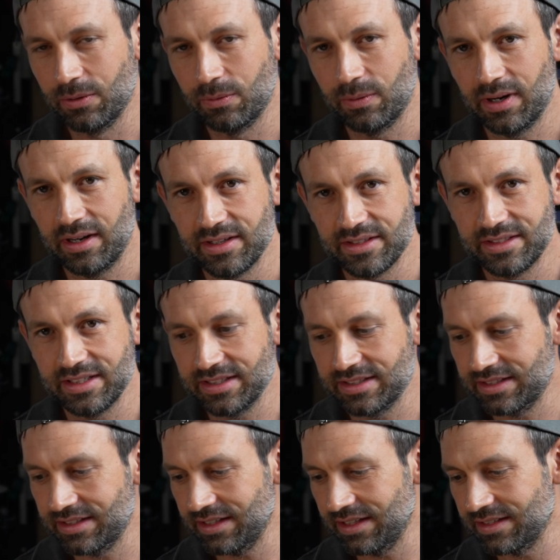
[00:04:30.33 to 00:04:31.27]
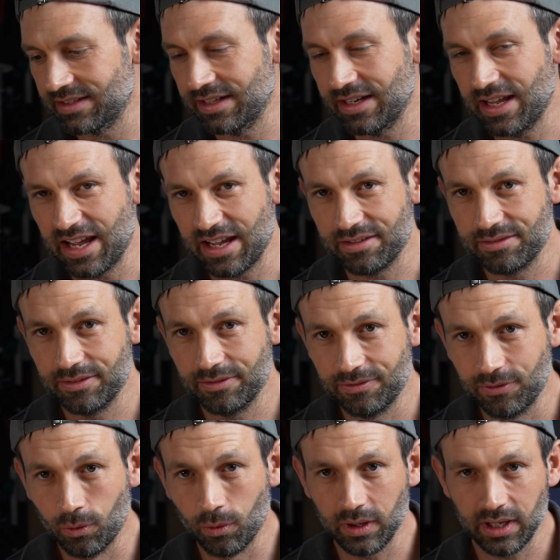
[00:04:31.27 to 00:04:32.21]
whereas this is an
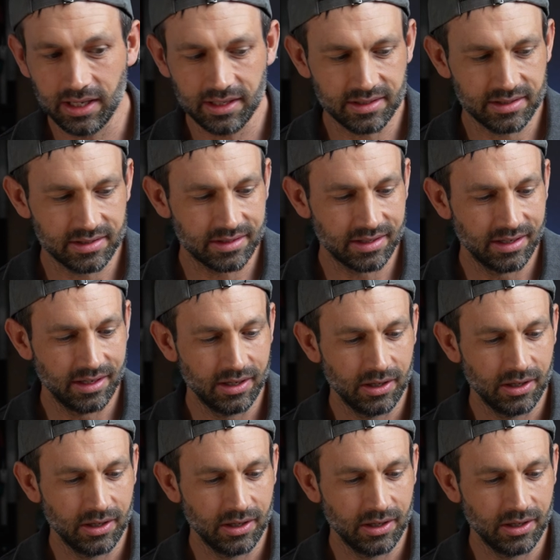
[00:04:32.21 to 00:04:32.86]
f4 lens.